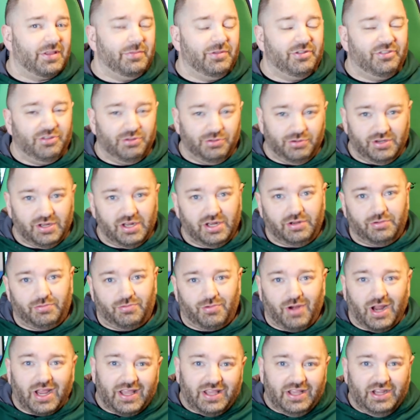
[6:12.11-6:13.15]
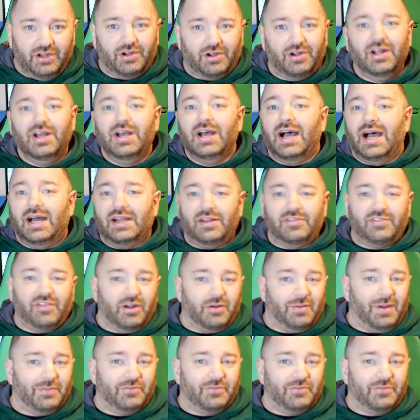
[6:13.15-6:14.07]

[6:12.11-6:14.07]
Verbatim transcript: be tuning in right here on Nintendo Prime.